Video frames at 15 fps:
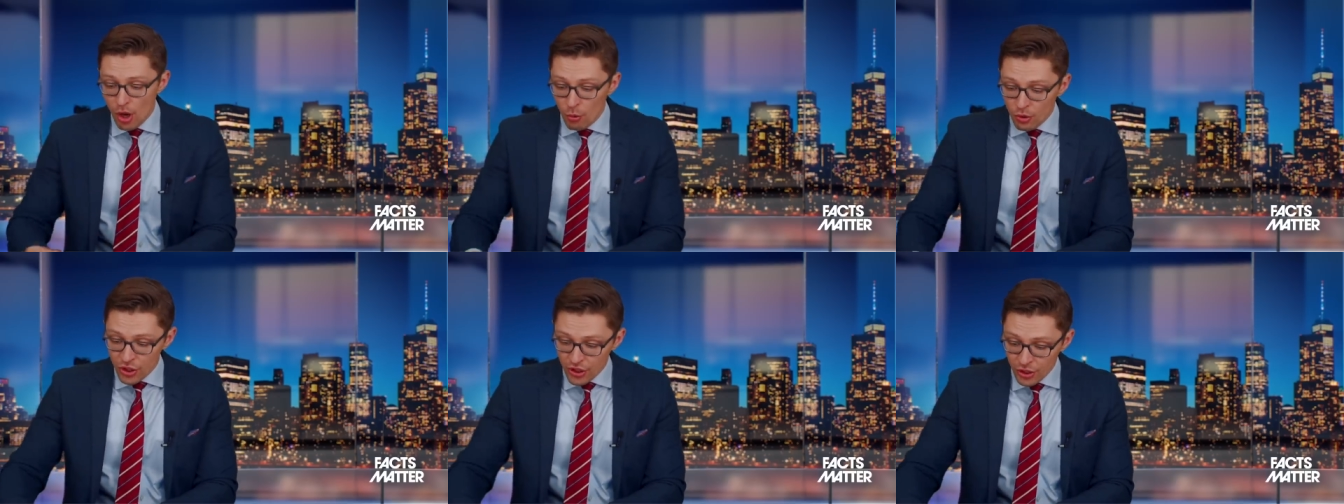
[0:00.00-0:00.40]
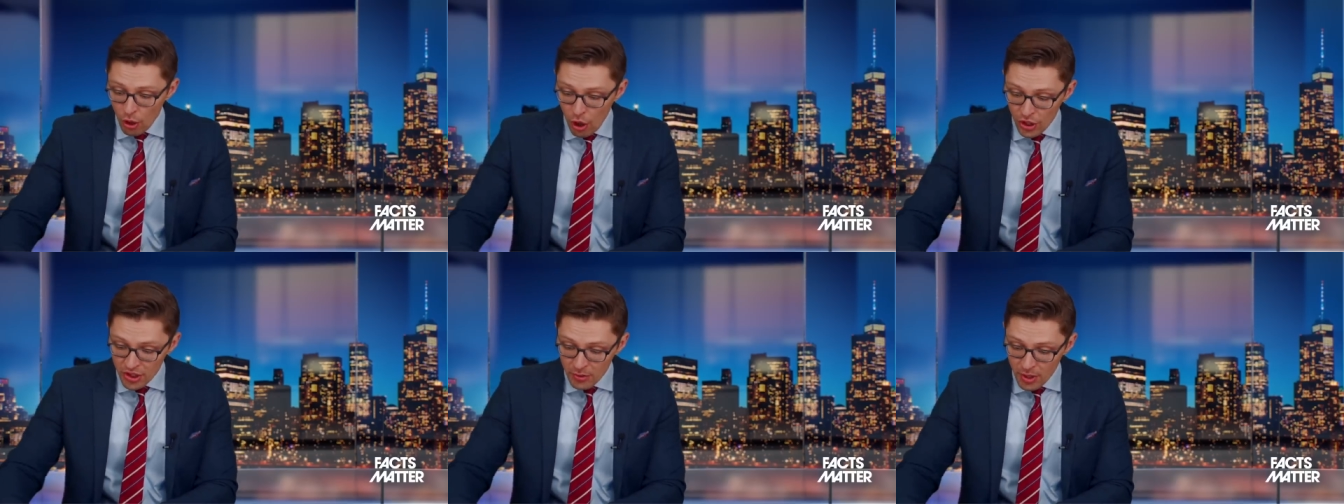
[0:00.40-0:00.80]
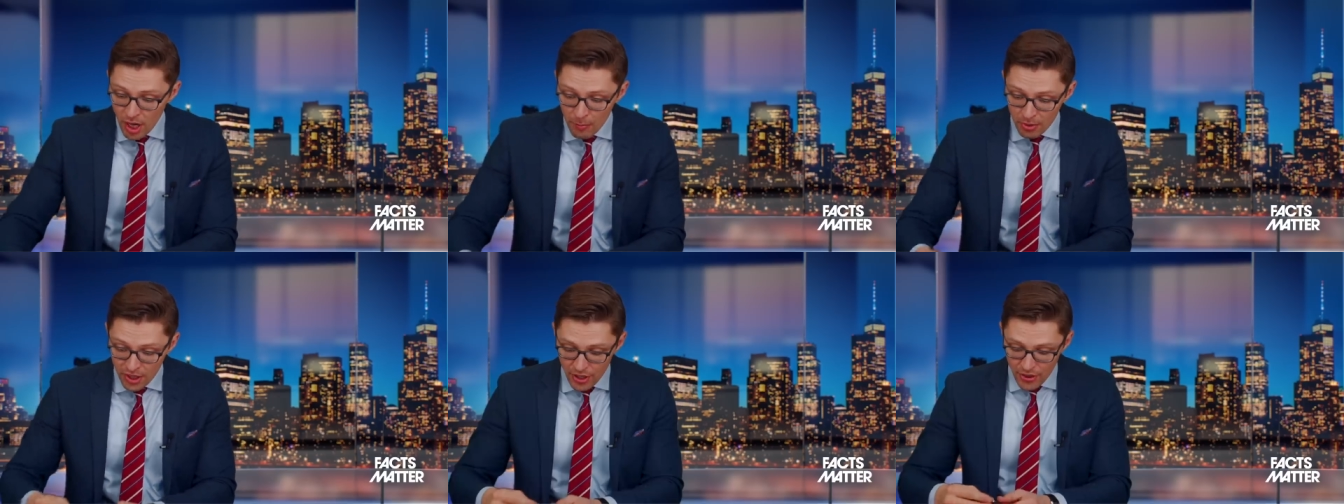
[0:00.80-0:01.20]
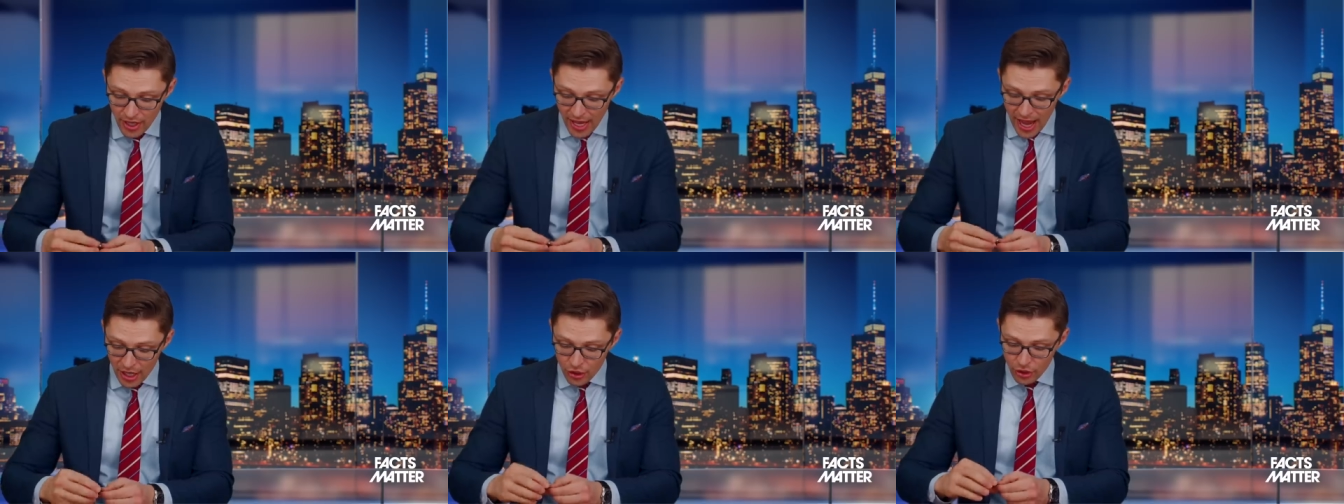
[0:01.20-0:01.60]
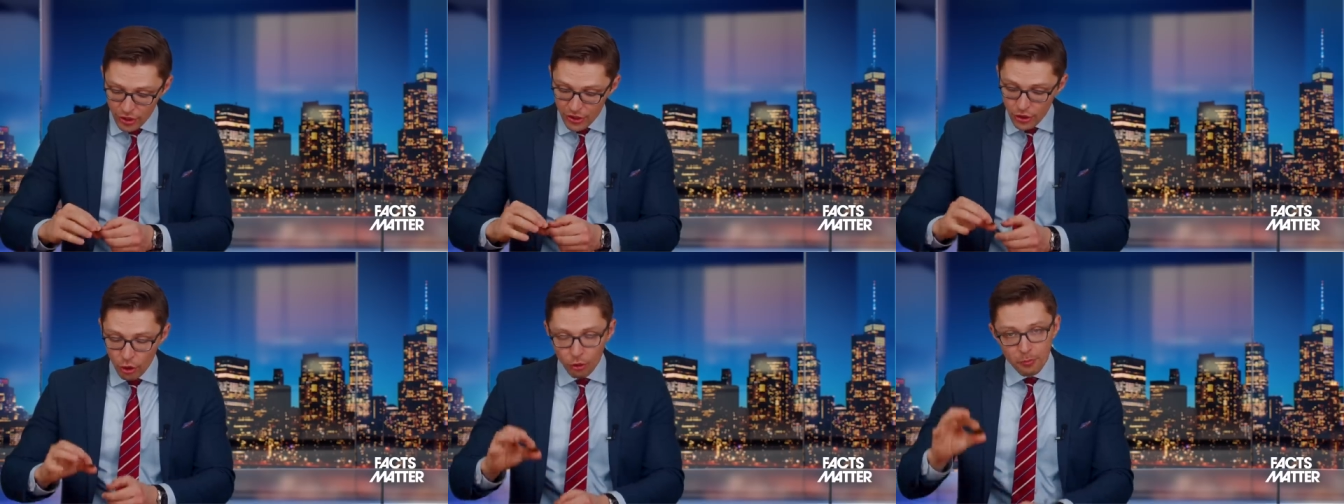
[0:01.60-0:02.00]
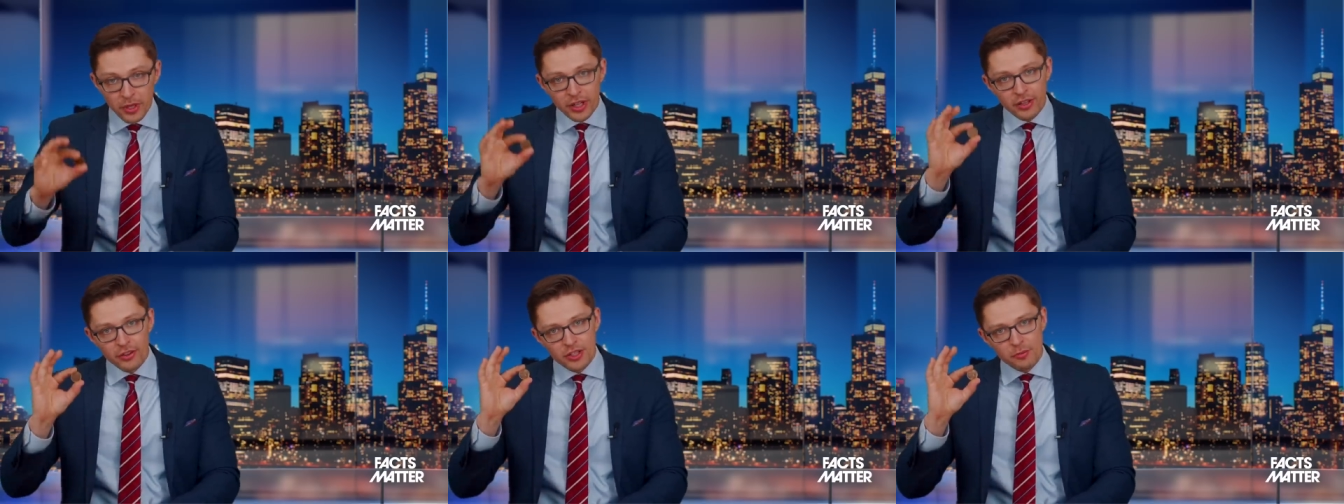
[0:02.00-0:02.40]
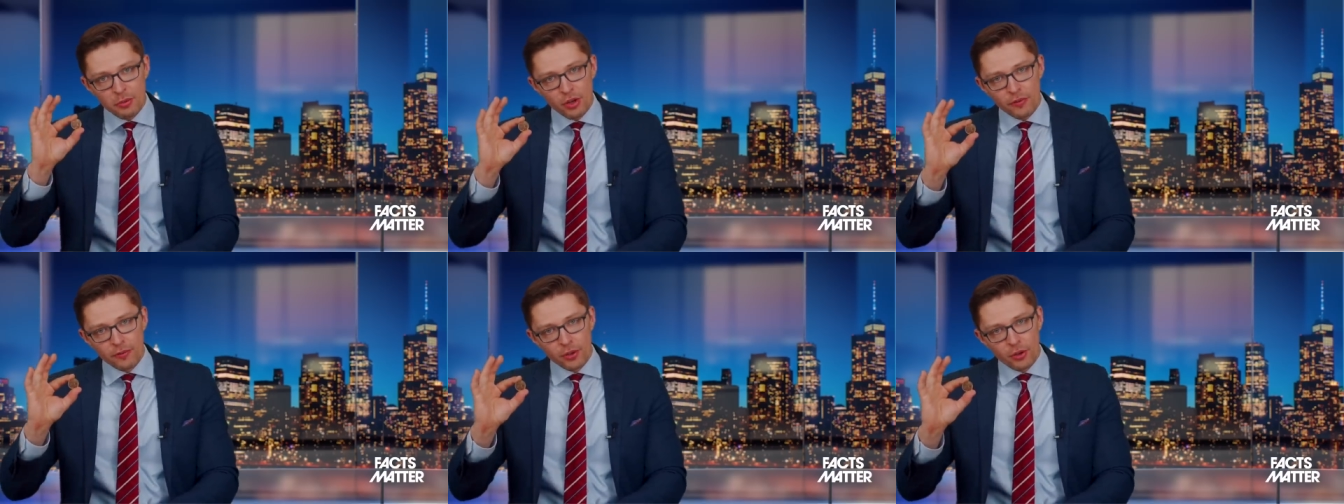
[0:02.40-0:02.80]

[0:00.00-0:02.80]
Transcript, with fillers: which is an awesome company that actually sold me this beautiful